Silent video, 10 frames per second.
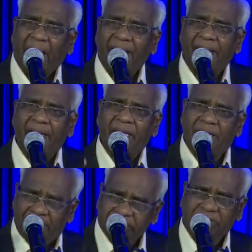
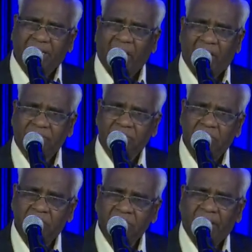carry his cross
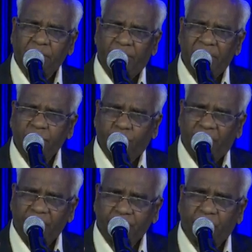that means
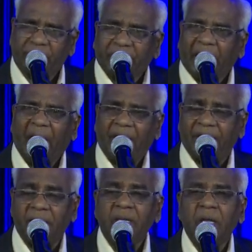we should
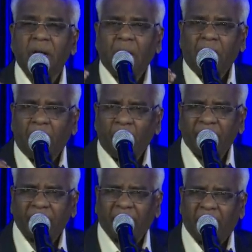carry
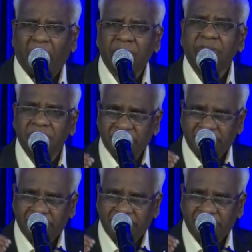our cross